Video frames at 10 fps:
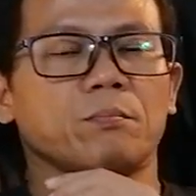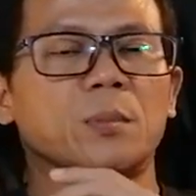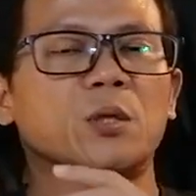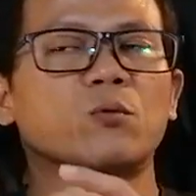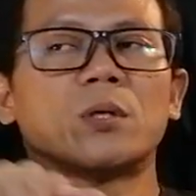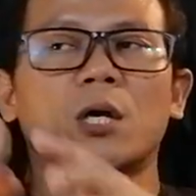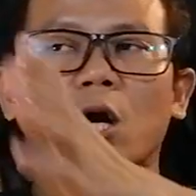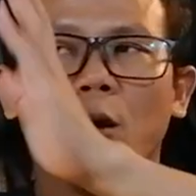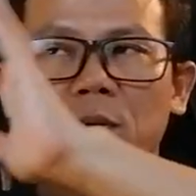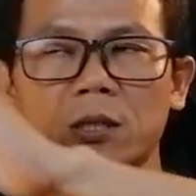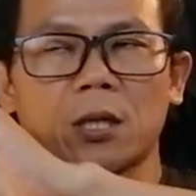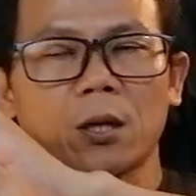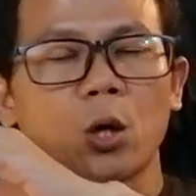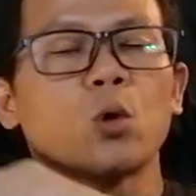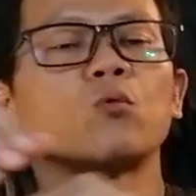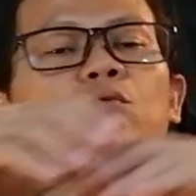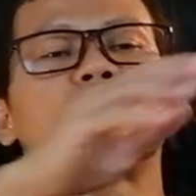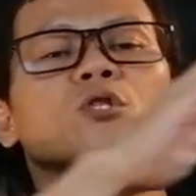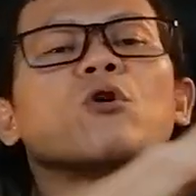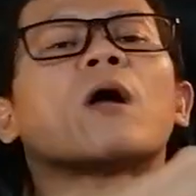between a competitor
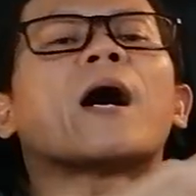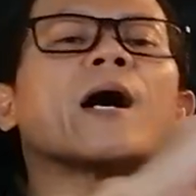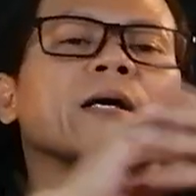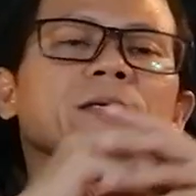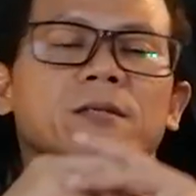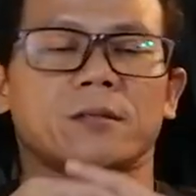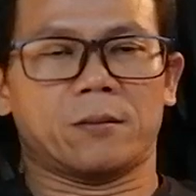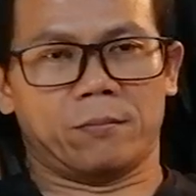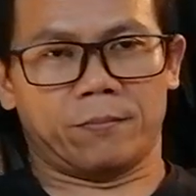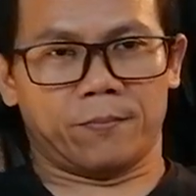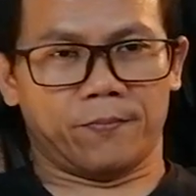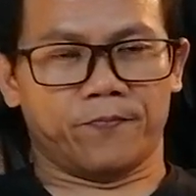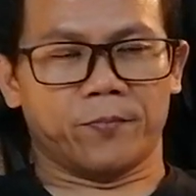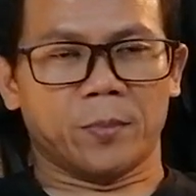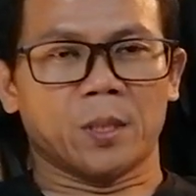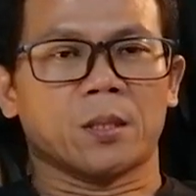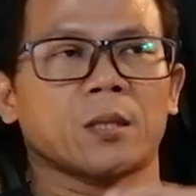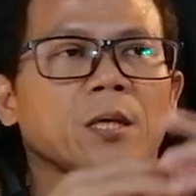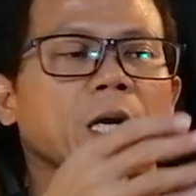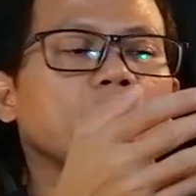with your ideas.
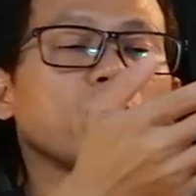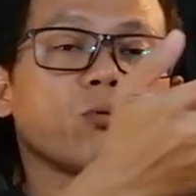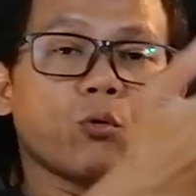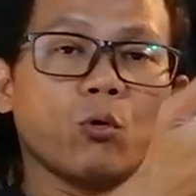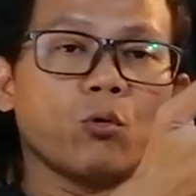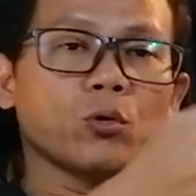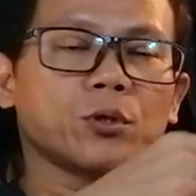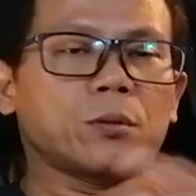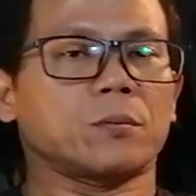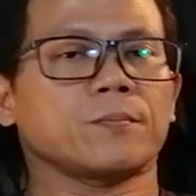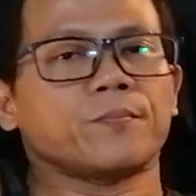And of course,